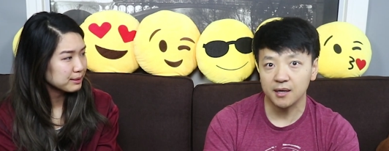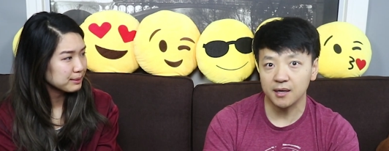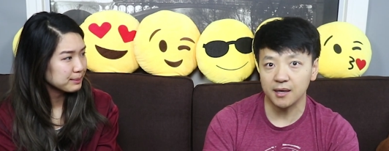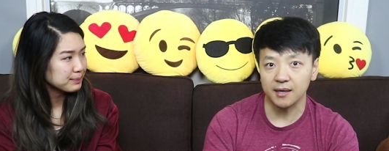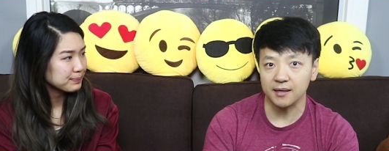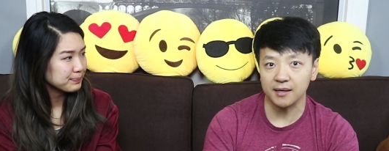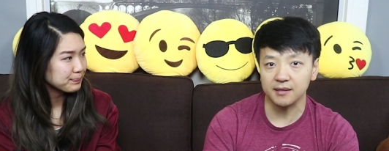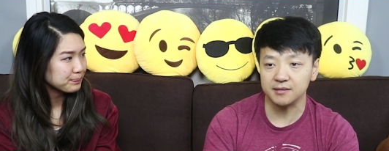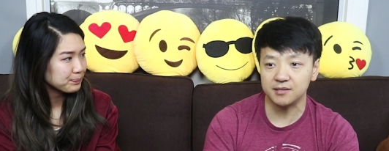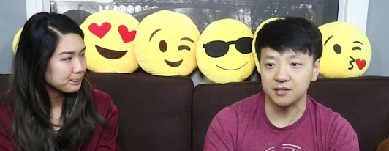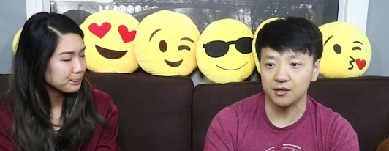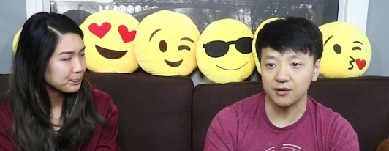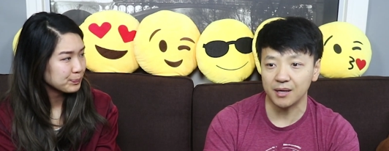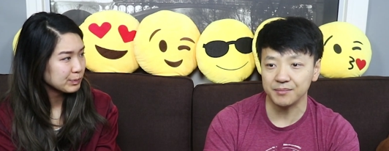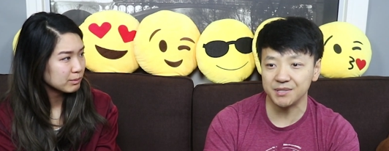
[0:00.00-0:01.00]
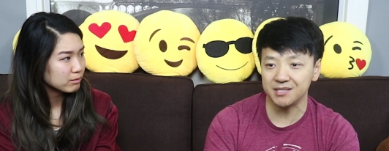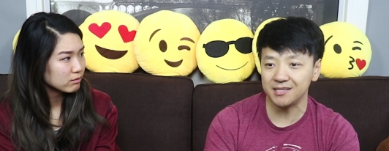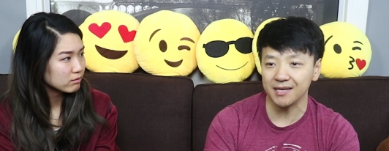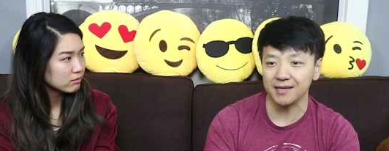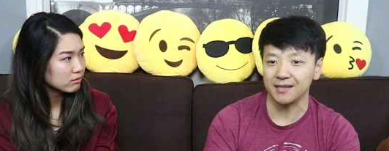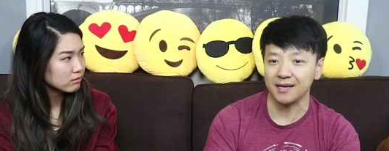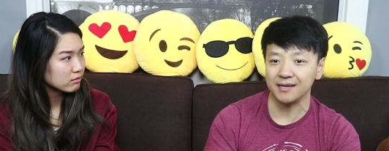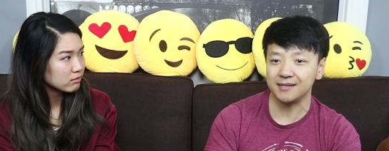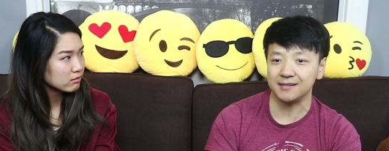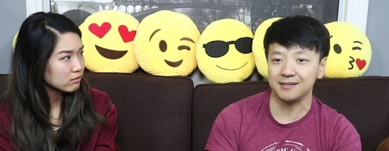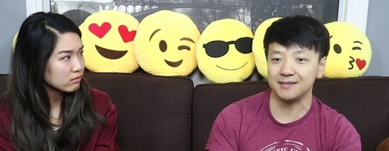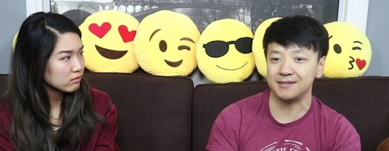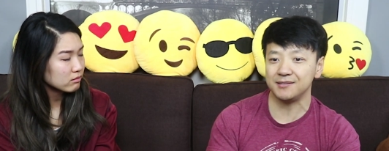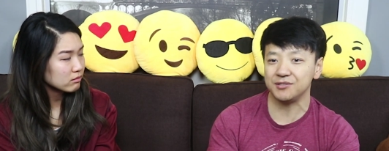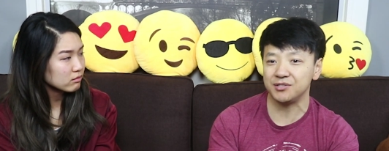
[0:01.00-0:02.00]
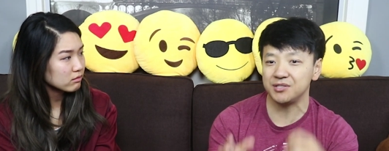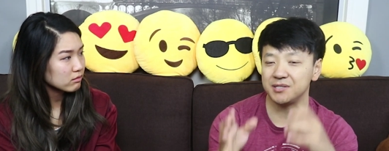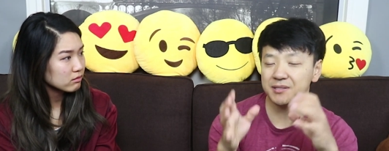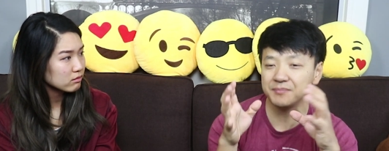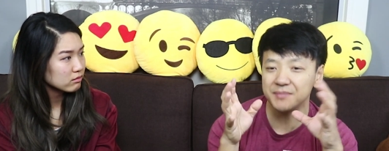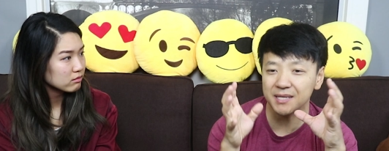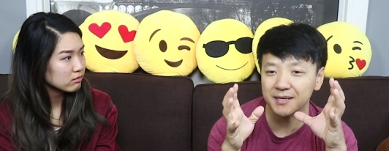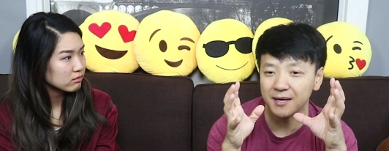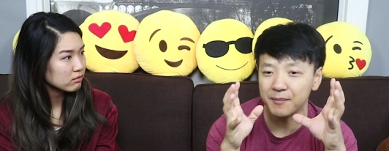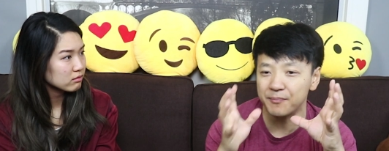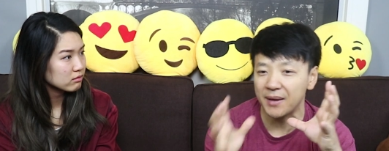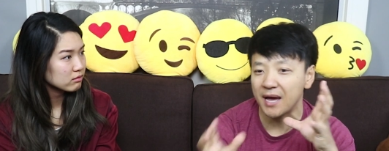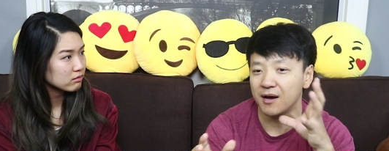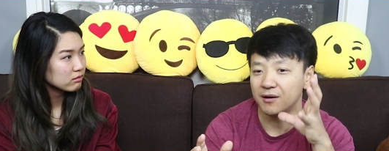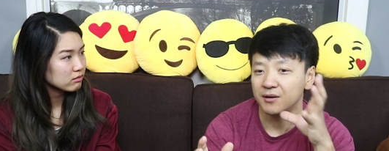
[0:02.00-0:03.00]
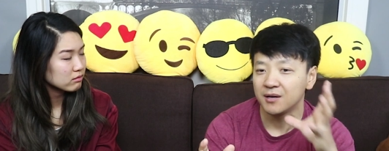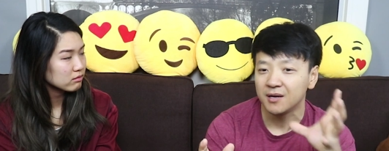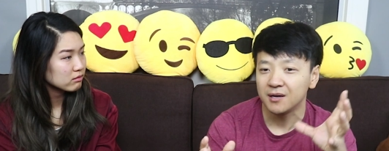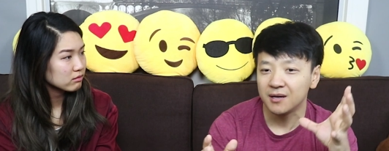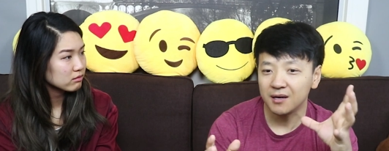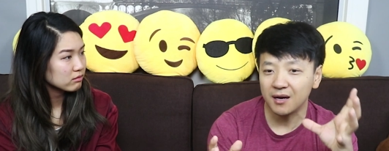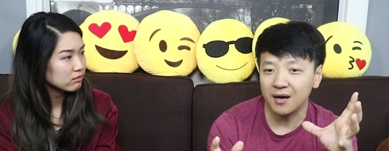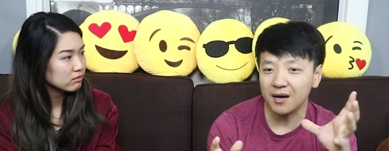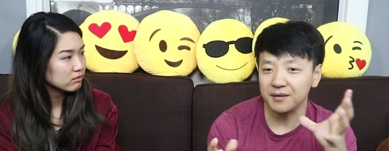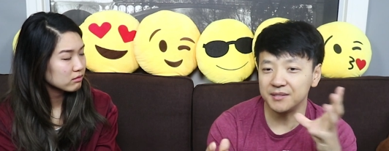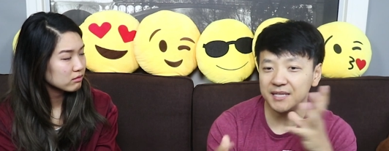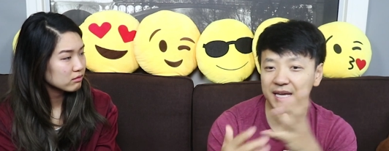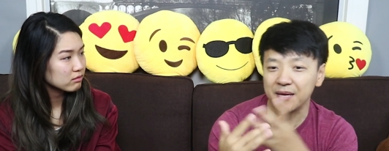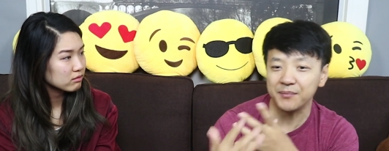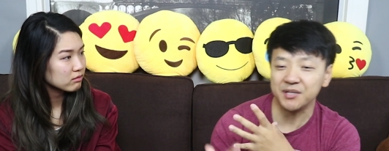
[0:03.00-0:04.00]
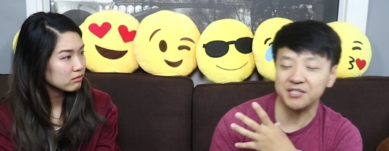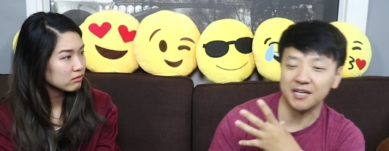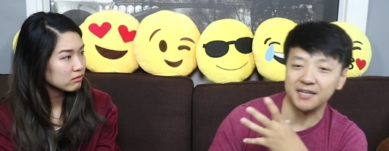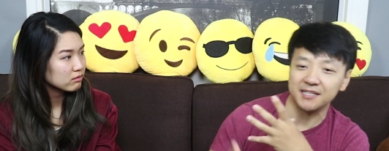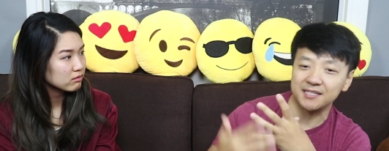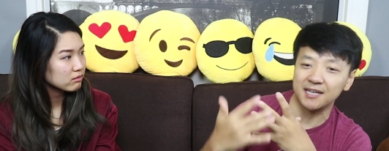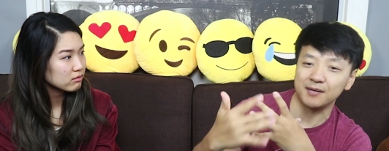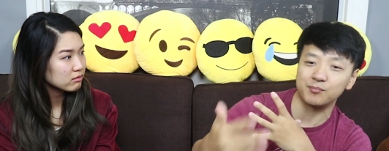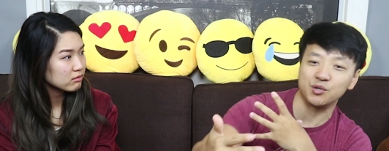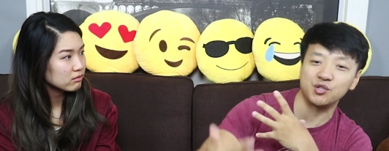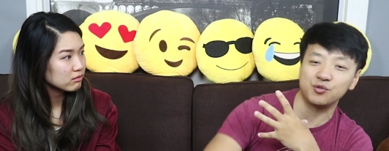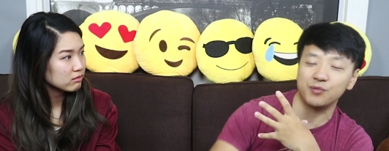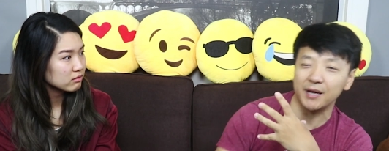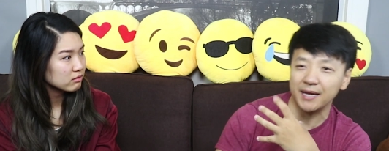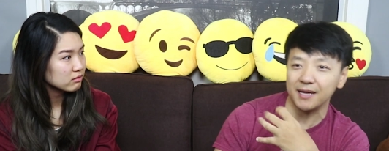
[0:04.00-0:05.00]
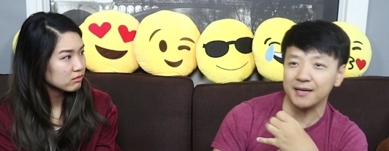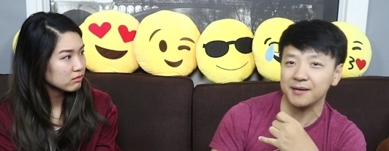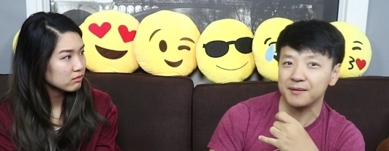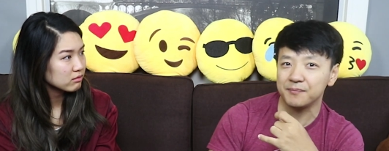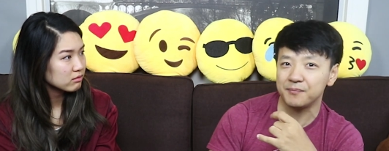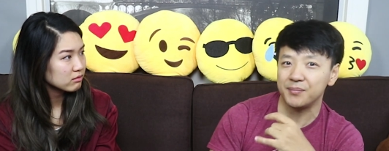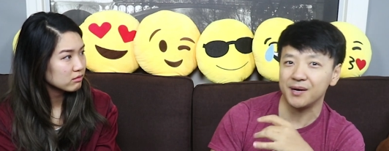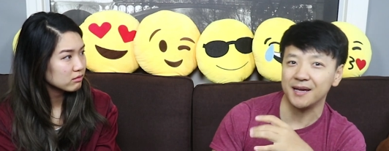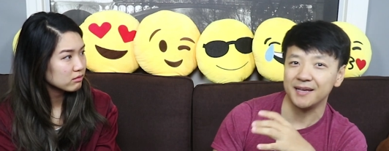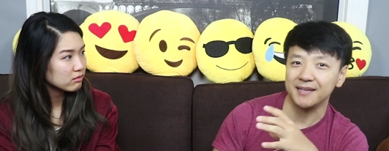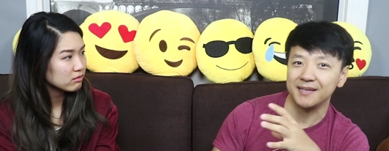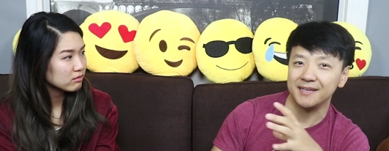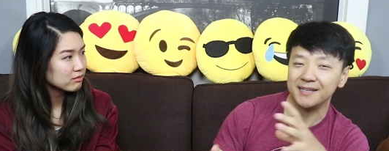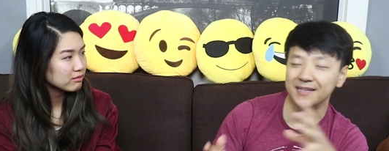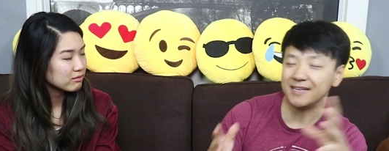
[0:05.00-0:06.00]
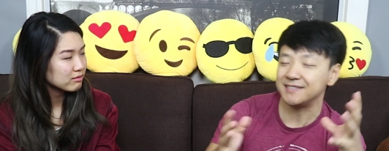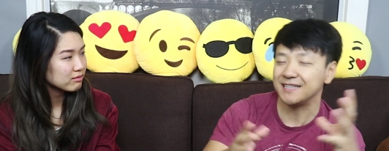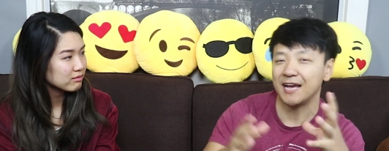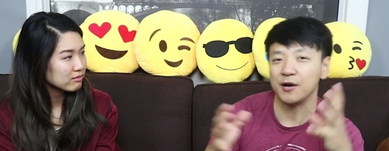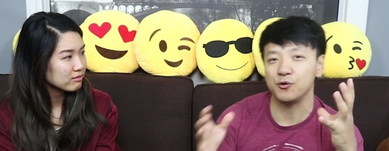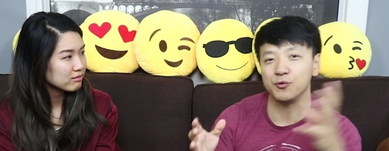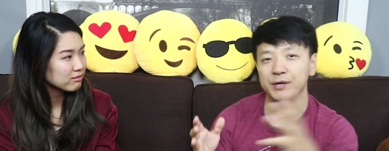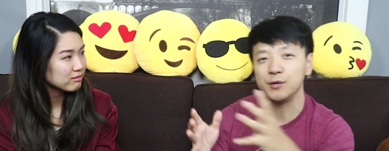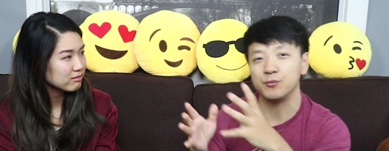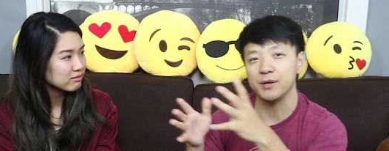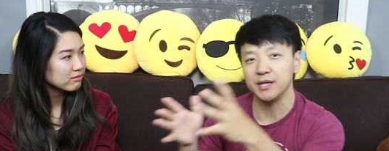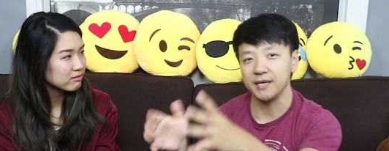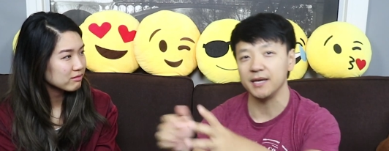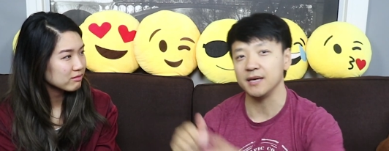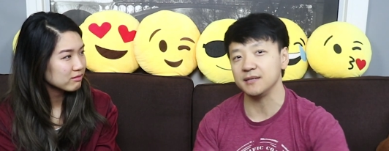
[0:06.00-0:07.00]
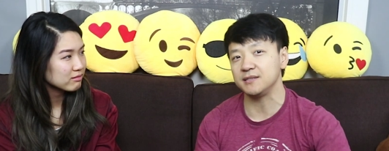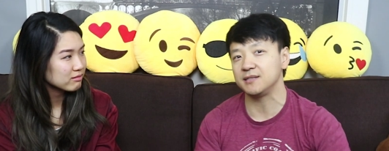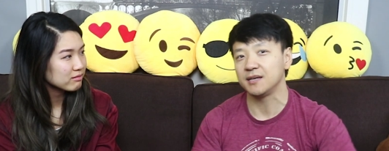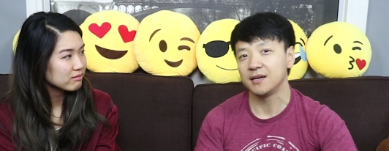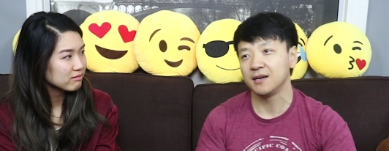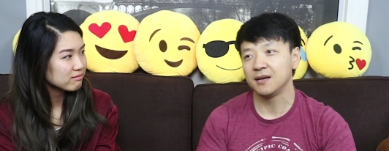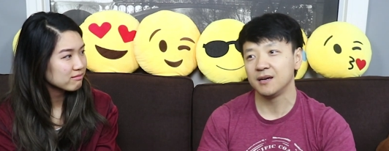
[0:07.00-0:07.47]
Speaker 1: and, and so I'm just saying like this, there's just something about uh, the image that he's kind of portraying, but that's not who he really is